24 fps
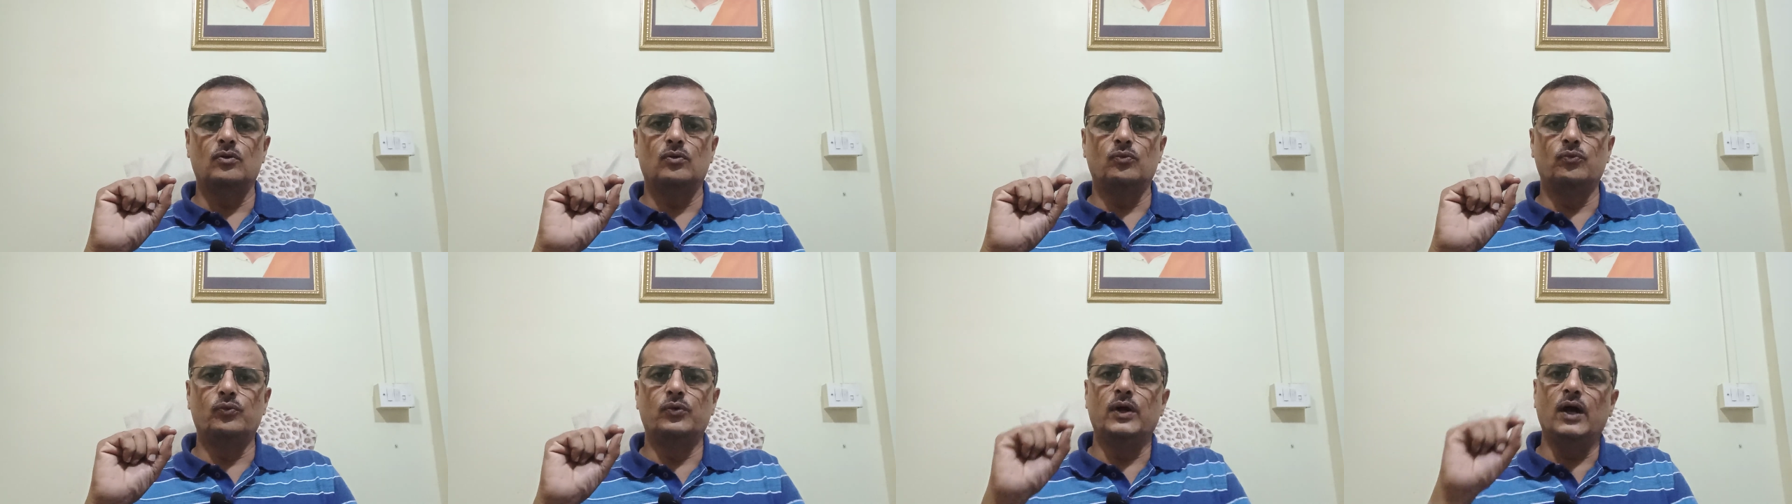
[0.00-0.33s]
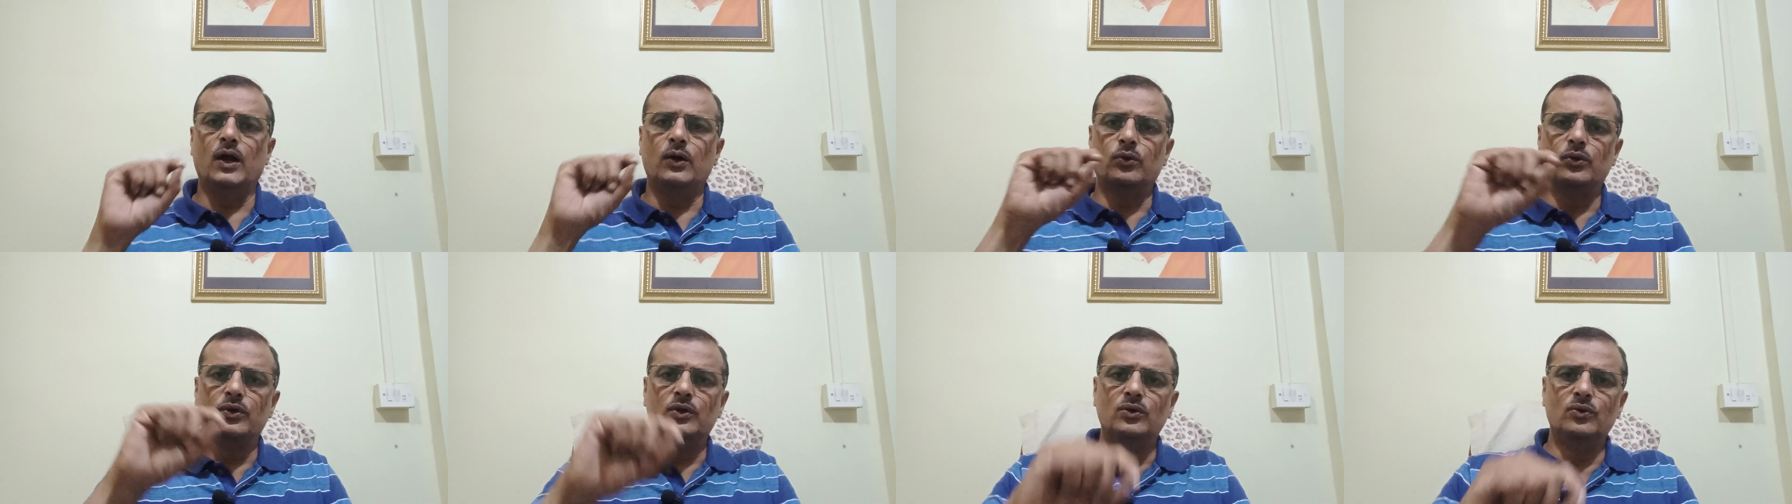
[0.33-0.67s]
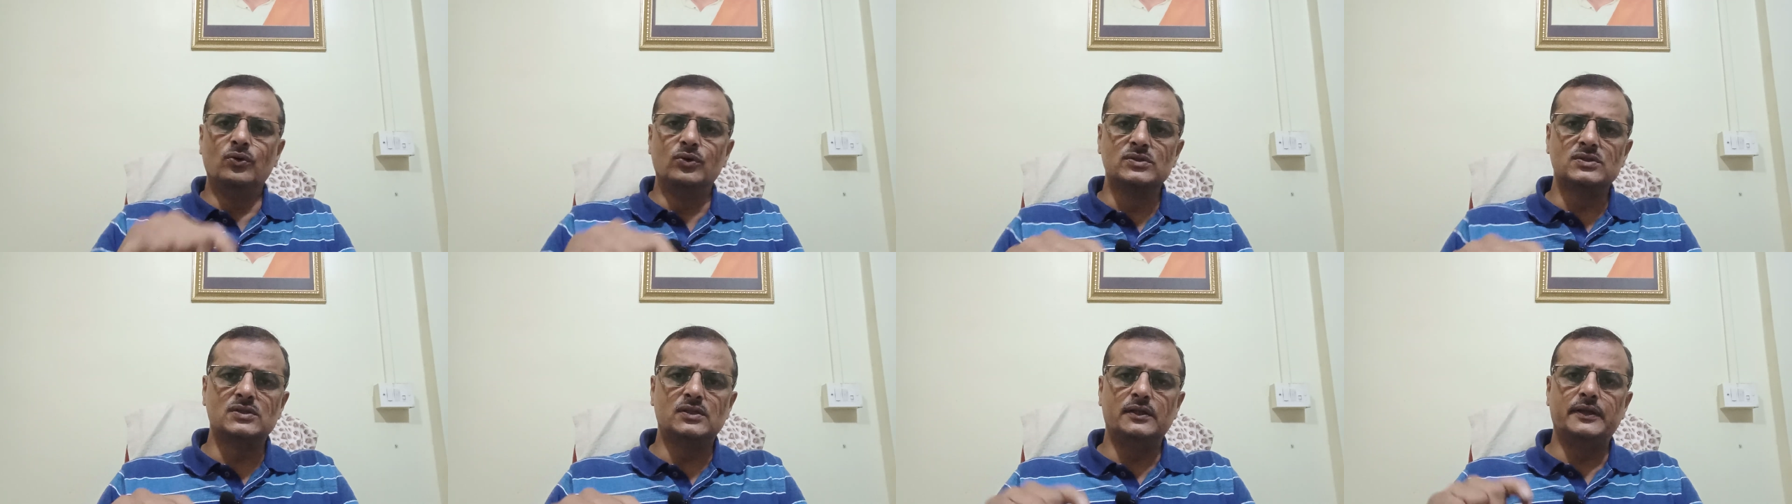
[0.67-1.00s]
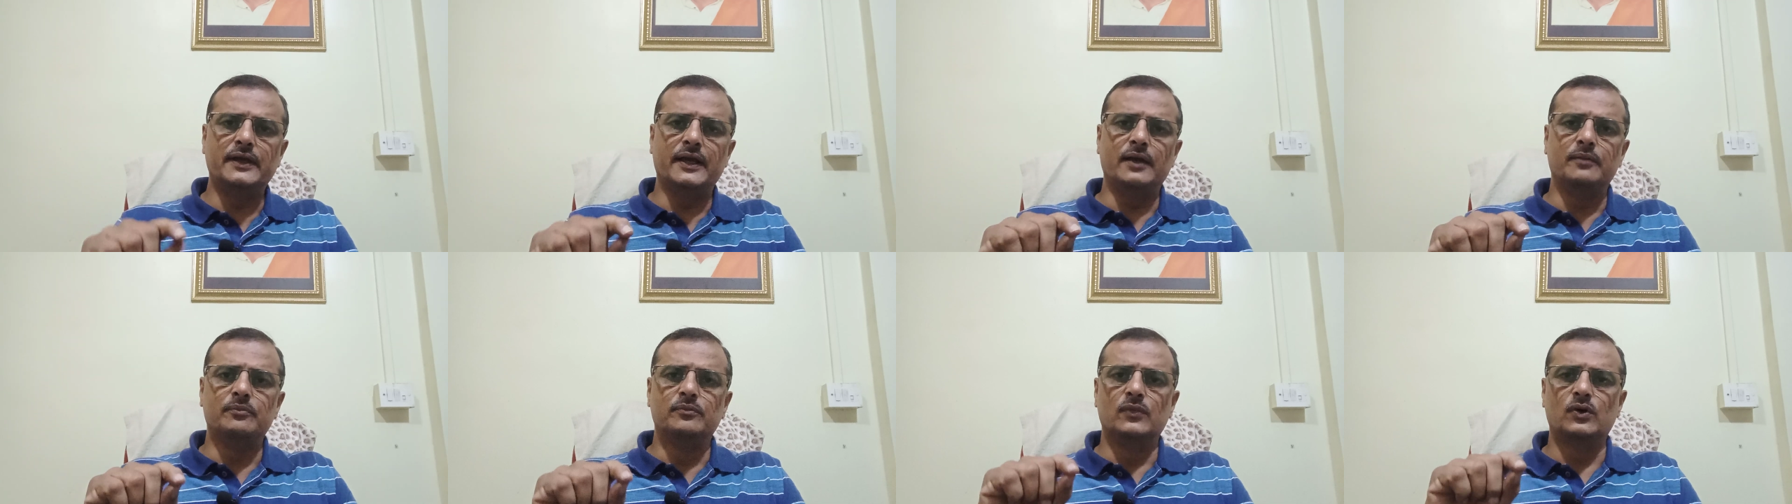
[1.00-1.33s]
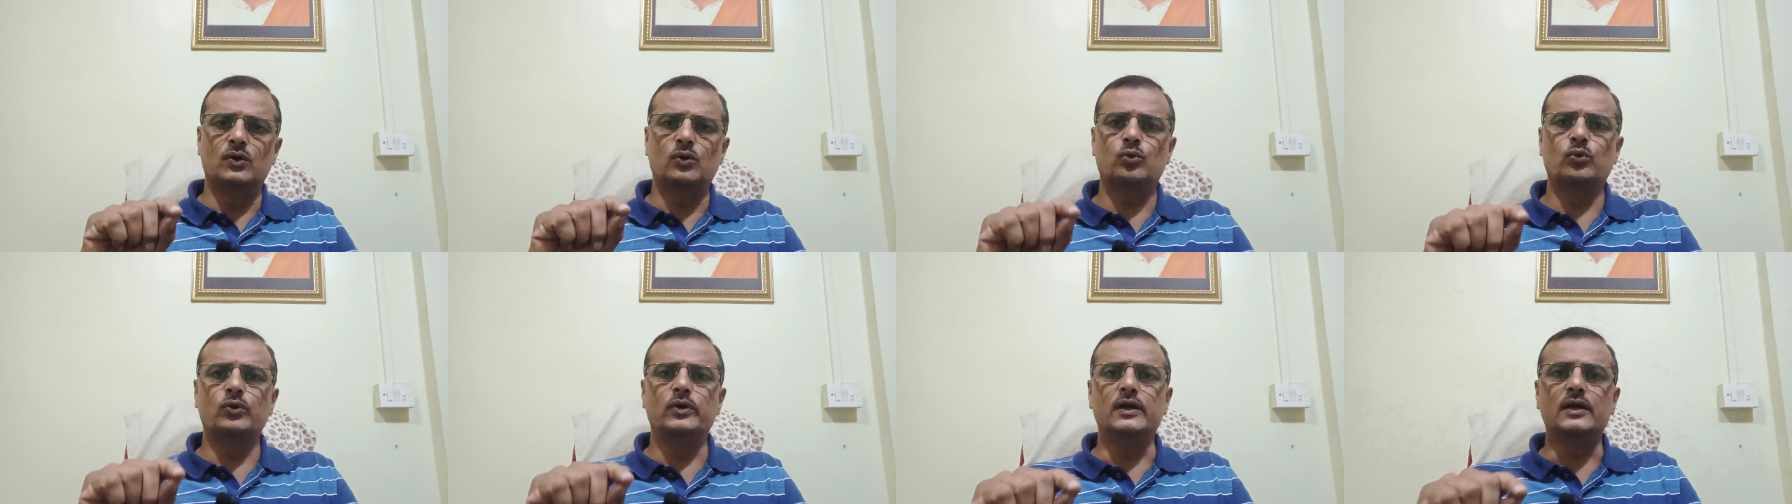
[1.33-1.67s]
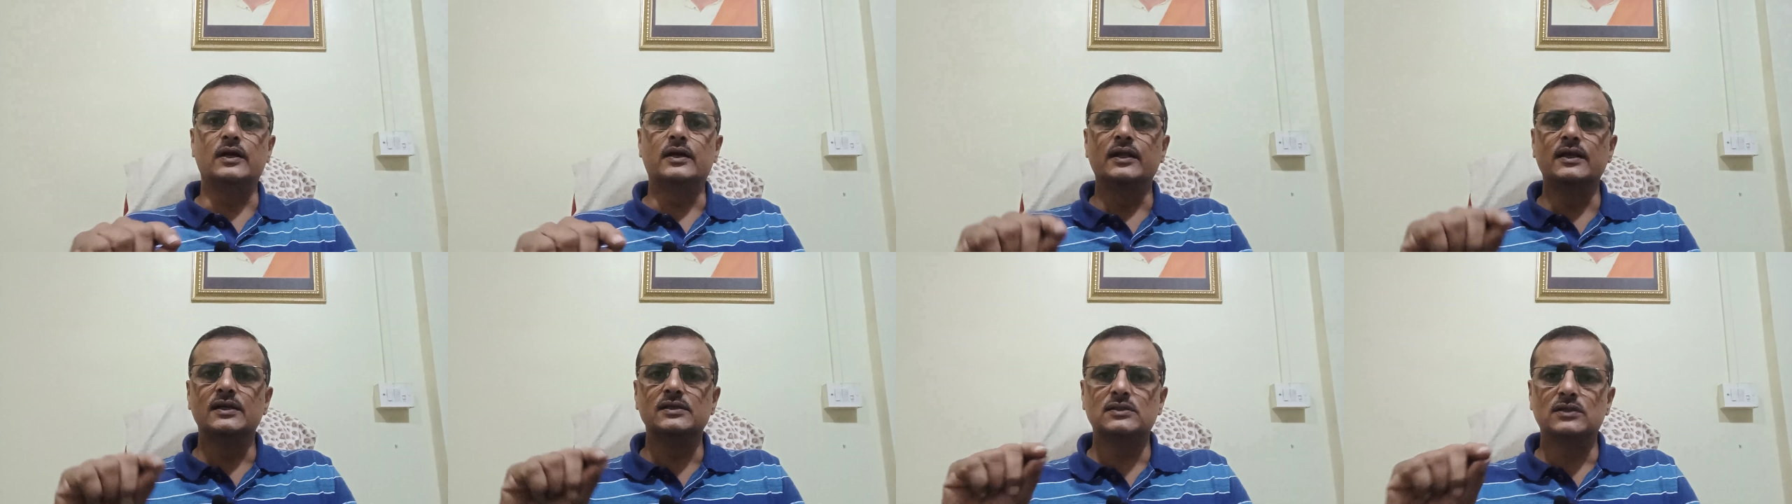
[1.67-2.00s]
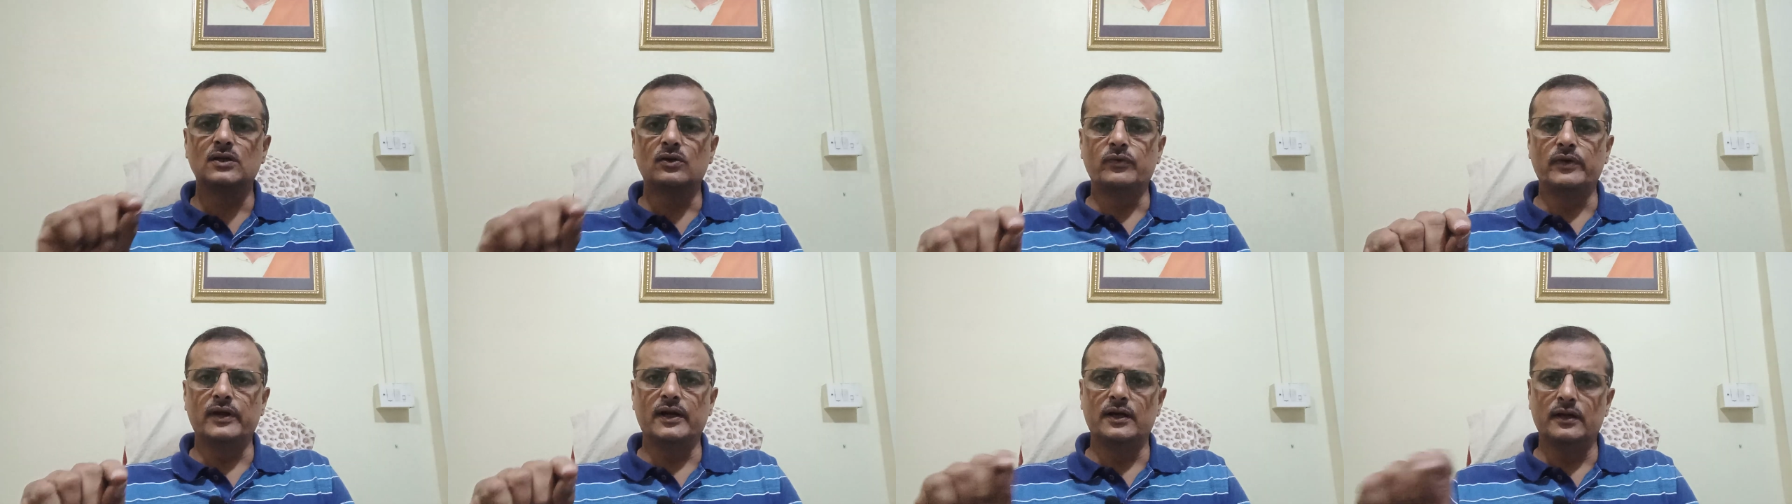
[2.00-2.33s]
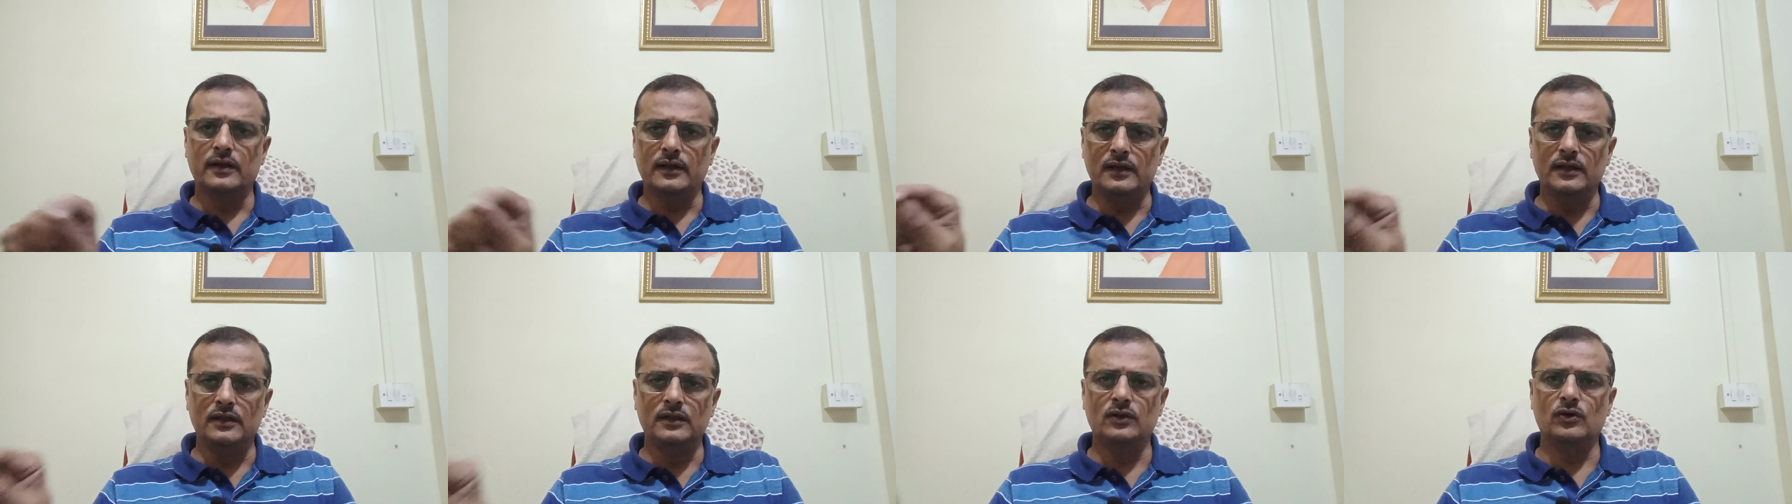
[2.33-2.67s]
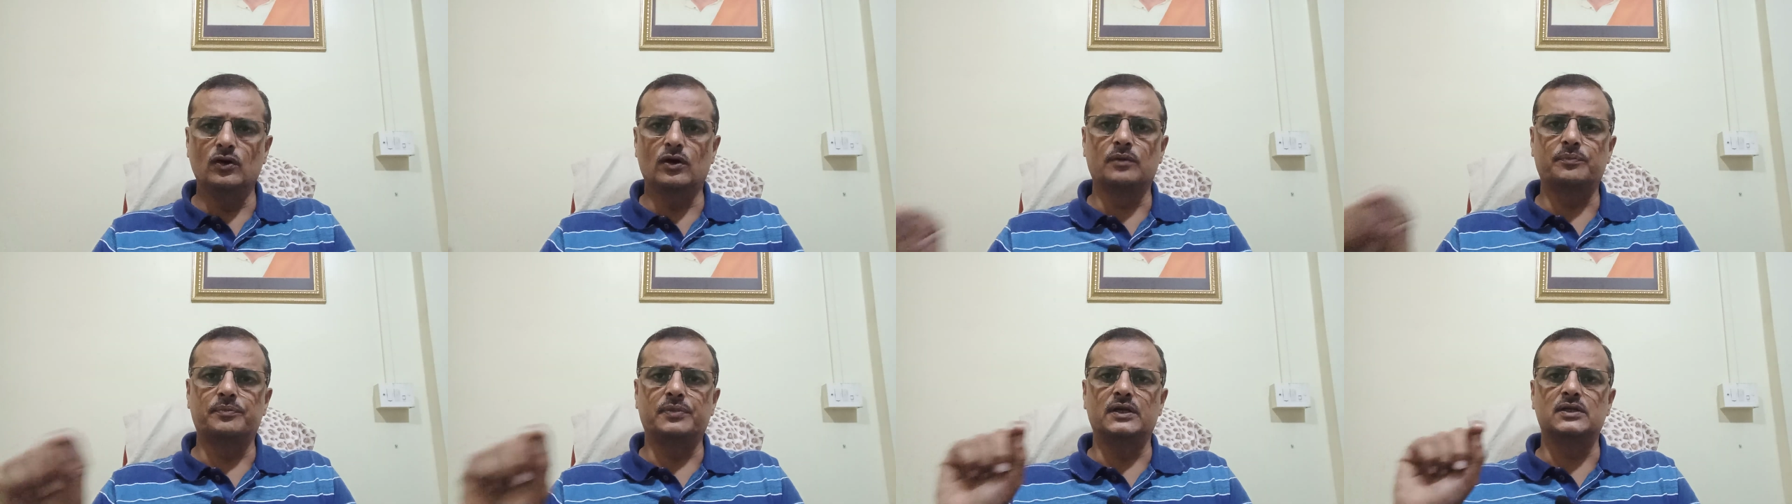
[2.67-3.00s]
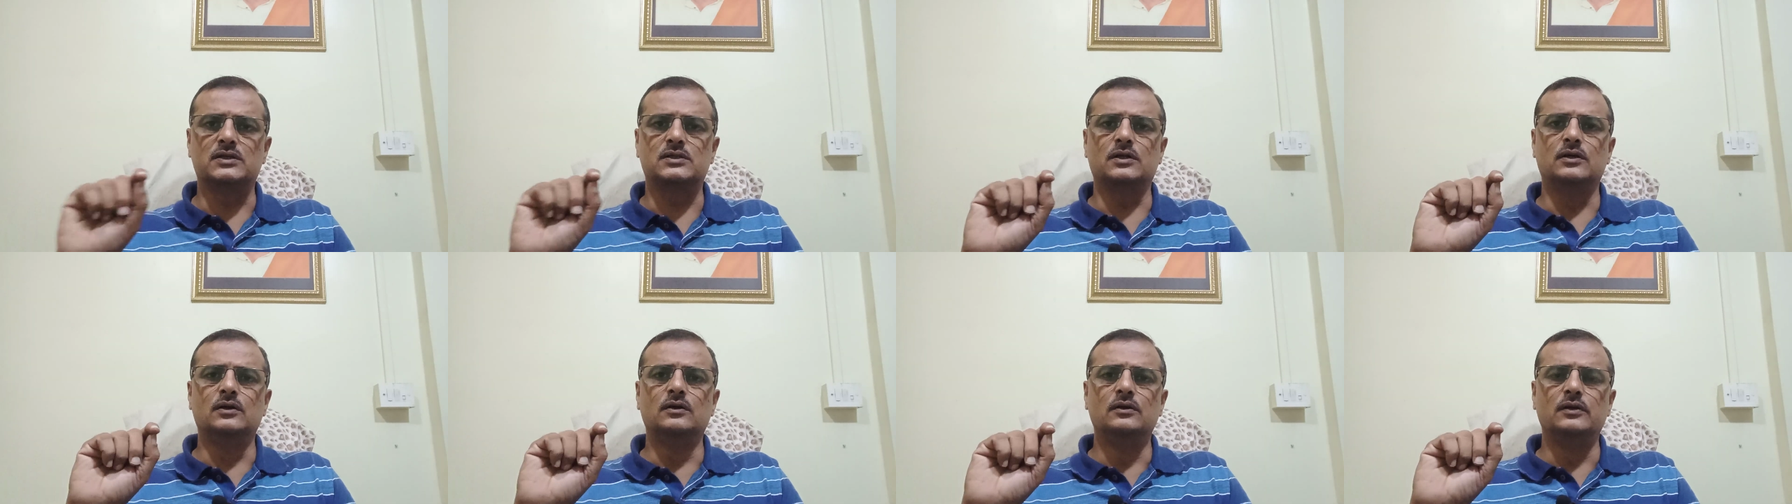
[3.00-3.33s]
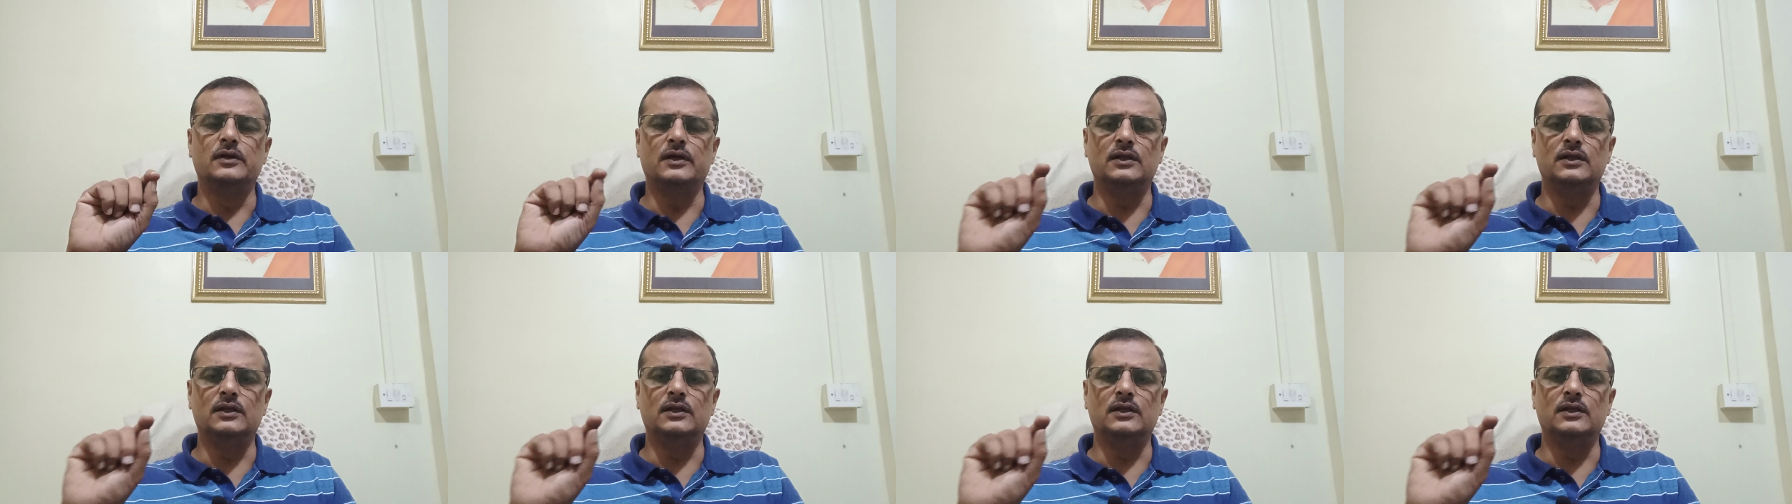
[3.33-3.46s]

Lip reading: We have to use them to increase the weight in your patient,